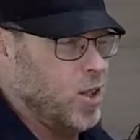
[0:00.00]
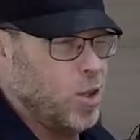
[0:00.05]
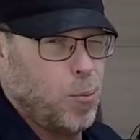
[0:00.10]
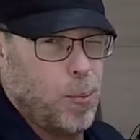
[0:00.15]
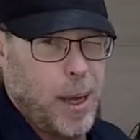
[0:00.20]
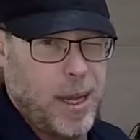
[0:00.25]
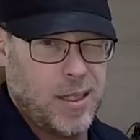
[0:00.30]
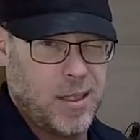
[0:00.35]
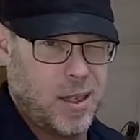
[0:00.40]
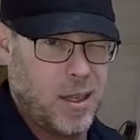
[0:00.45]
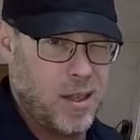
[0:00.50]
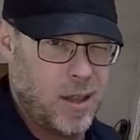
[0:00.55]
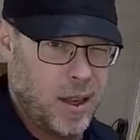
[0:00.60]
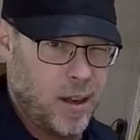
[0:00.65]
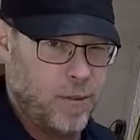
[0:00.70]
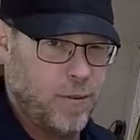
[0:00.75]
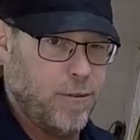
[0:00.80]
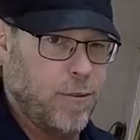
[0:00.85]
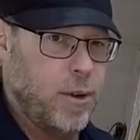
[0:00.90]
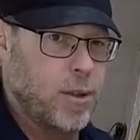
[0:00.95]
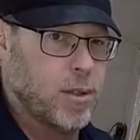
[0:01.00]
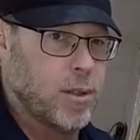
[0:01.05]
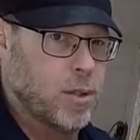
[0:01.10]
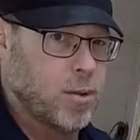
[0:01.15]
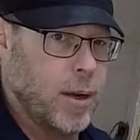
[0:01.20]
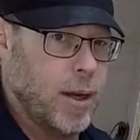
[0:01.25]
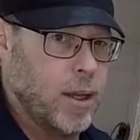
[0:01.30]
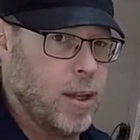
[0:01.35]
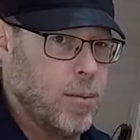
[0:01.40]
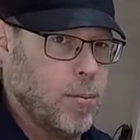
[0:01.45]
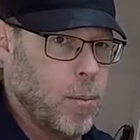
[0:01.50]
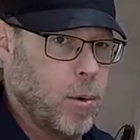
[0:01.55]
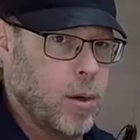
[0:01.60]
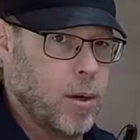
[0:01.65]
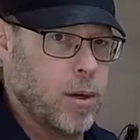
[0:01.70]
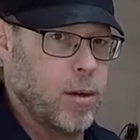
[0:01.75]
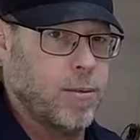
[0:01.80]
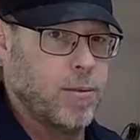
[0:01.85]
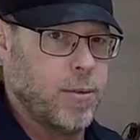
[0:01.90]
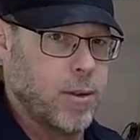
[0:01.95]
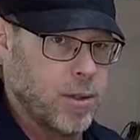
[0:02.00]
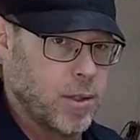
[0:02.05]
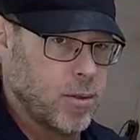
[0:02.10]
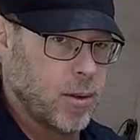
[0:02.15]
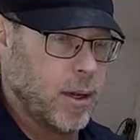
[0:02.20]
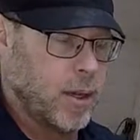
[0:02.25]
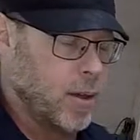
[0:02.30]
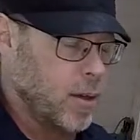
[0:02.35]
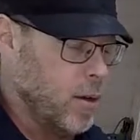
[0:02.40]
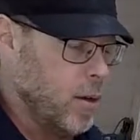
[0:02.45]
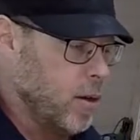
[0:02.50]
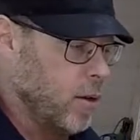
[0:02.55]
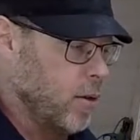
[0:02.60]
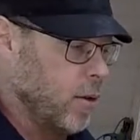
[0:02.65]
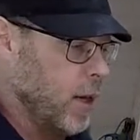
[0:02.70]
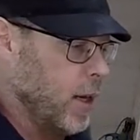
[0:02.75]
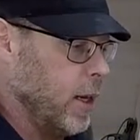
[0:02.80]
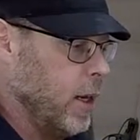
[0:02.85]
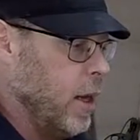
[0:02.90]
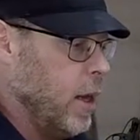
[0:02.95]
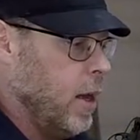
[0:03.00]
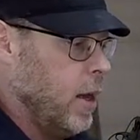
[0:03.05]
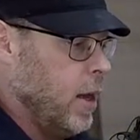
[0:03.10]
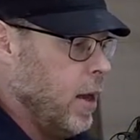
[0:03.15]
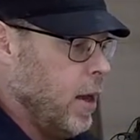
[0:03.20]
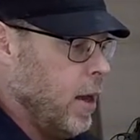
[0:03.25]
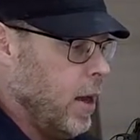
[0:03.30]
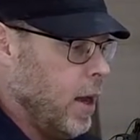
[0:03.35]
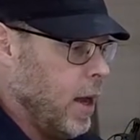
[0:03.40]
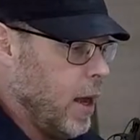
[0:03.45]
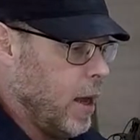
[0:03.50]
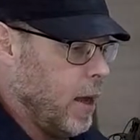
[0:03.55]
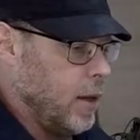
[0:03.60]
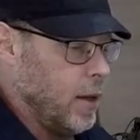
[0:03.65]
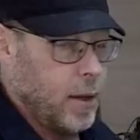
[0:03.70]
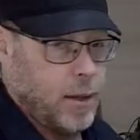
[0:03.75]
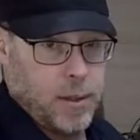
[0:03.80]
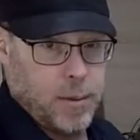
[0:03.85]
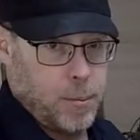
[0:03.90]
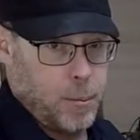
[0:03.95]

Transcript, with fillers: So basically like full strength mortar, full strength concrete, and it's